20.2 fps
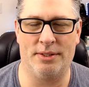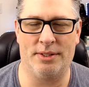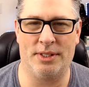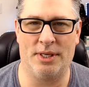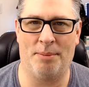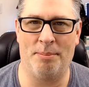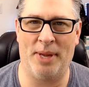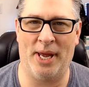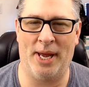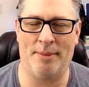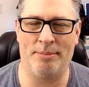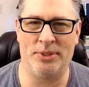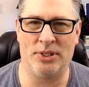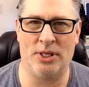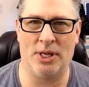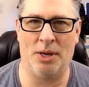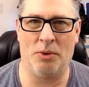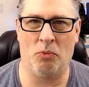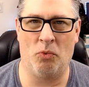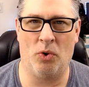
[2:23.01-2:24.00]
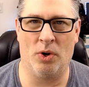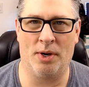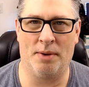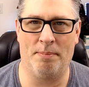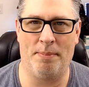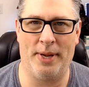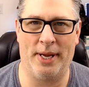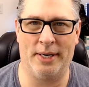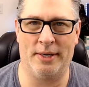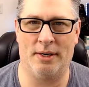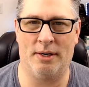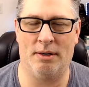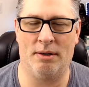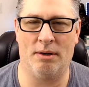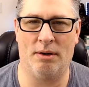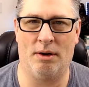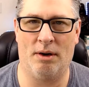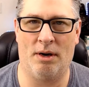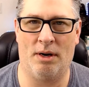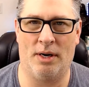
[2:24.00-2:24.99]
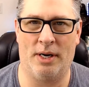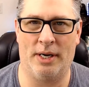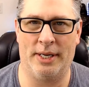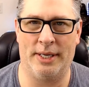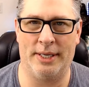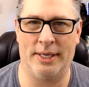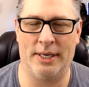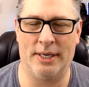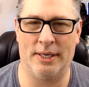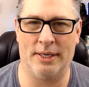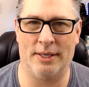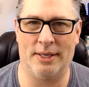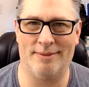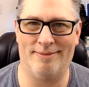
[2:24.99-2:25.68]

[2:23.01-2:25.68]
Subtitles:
some apps that work better on